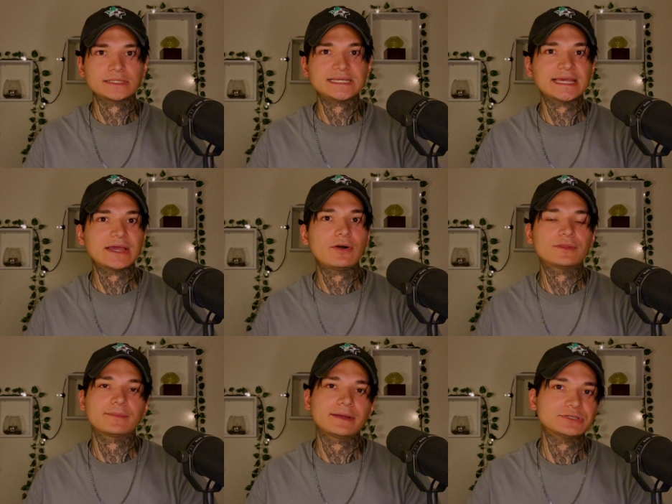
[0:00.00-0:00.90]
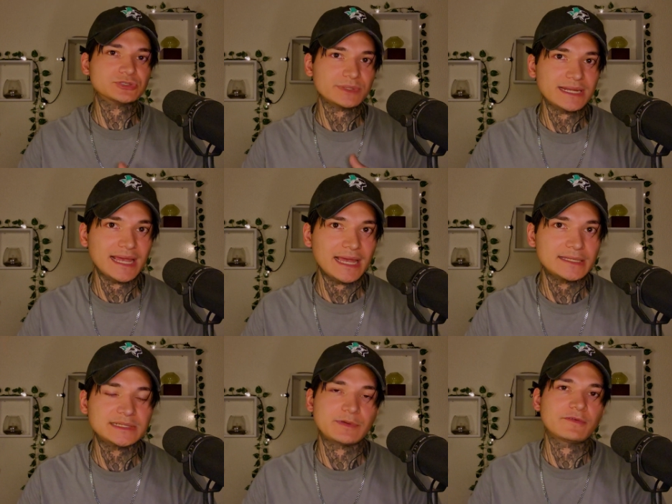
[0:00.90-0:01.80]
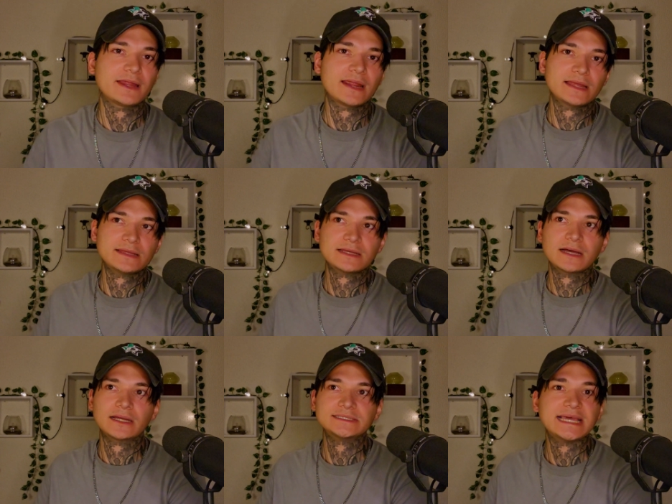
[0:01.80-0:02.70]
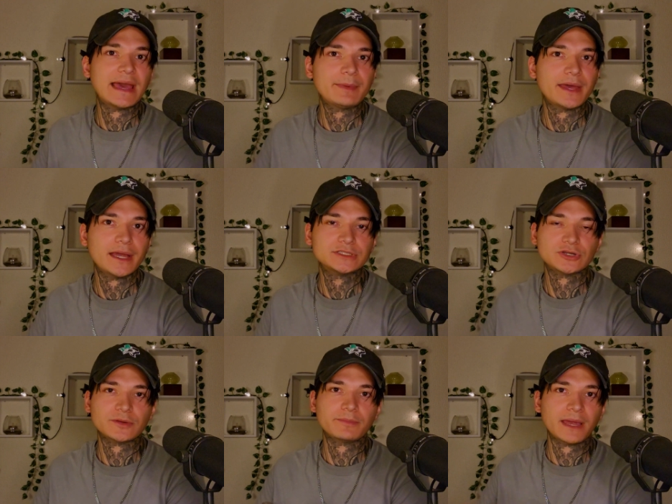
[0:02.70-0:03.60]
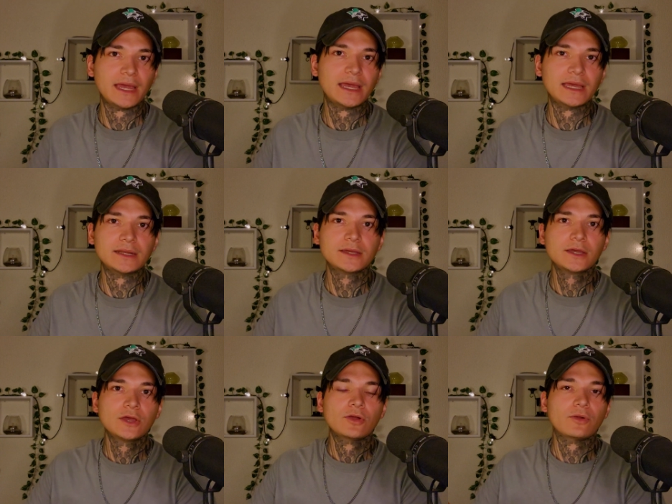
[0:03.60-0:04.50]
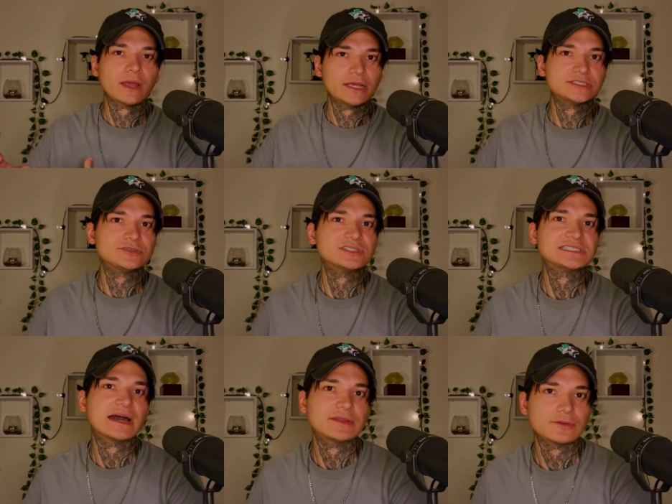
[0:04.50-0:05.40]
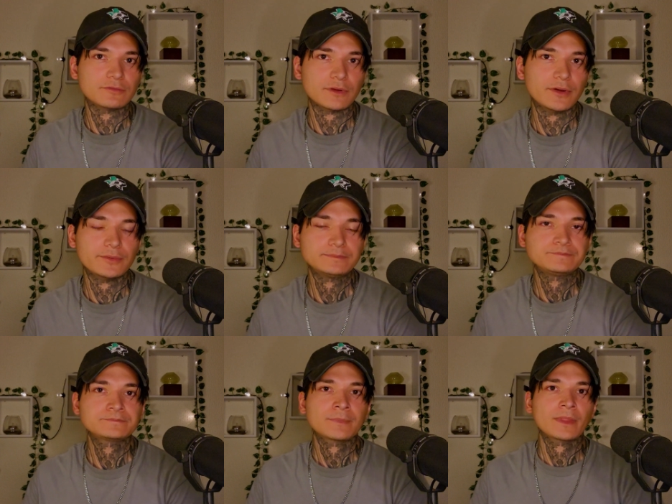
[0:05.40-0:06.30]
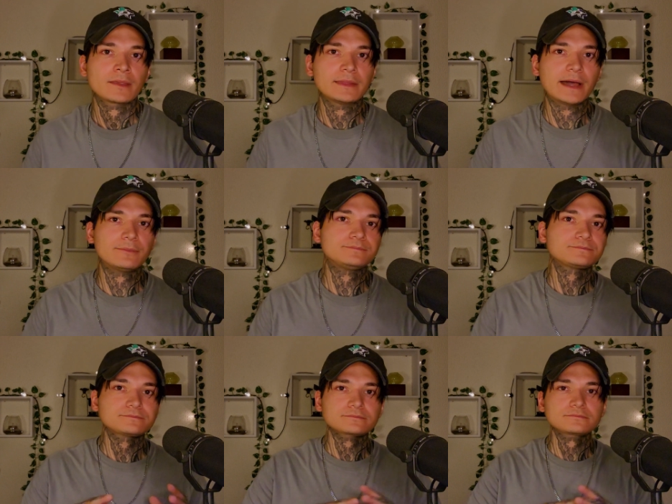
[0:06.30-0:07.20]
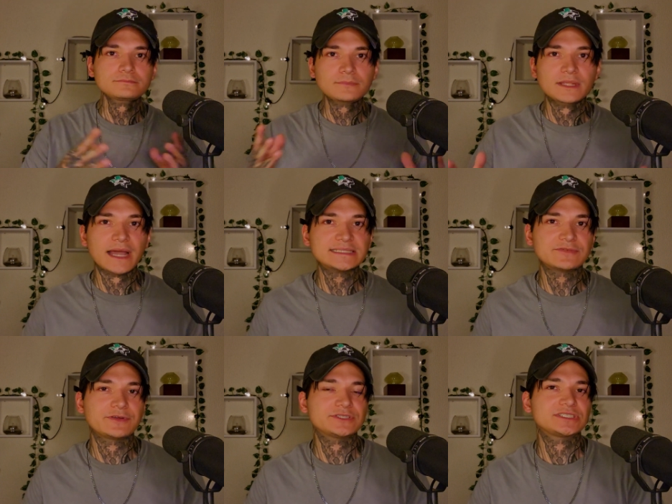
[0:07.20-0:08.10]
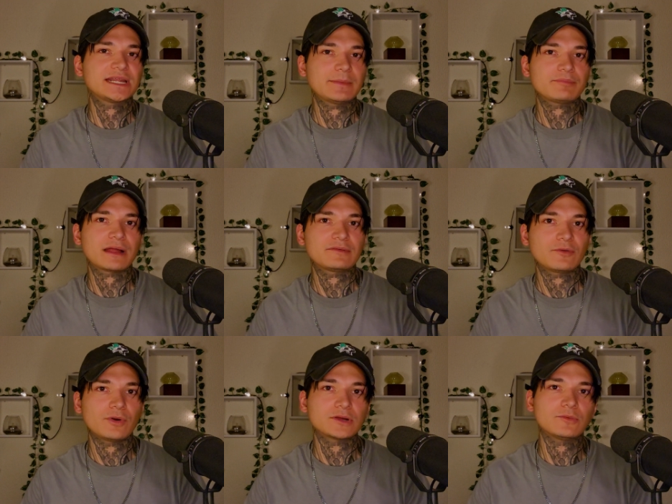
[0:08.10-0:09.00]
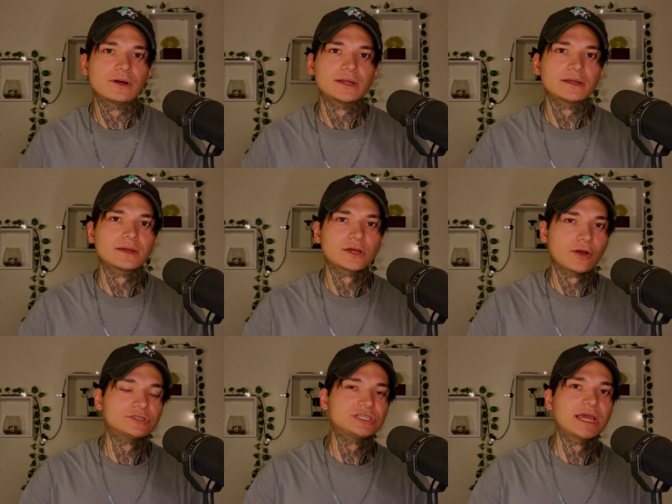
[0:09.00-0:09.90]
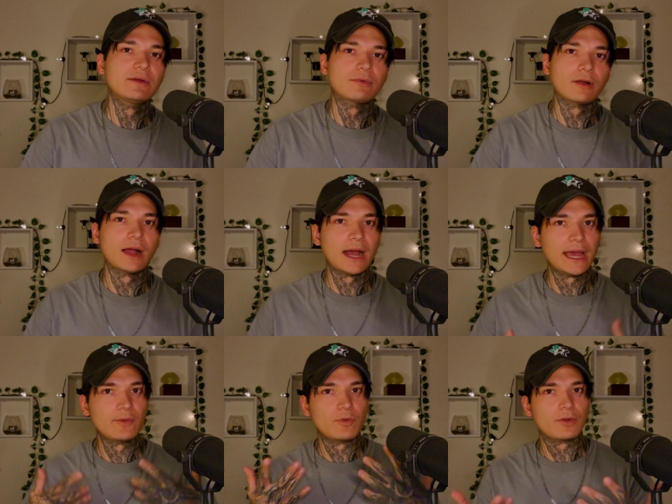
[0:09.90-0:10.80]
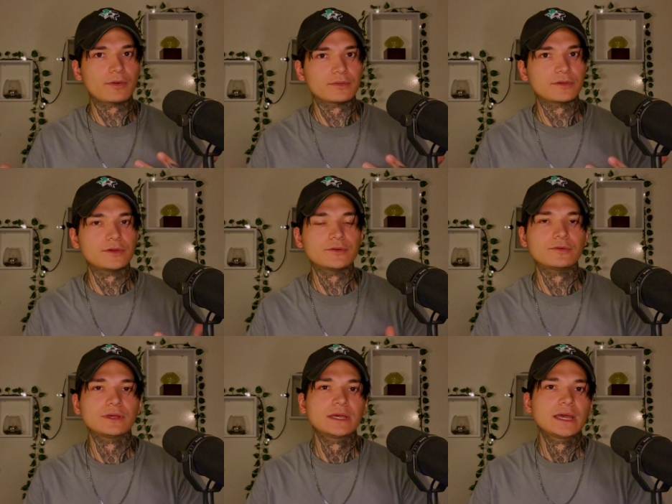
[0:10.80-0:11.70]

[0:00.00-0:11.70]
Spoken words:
taking all the measures we need to prevent any damage or pain or issues down the road. Now, guys, if you're interested in private one-on-one coaching where I work with you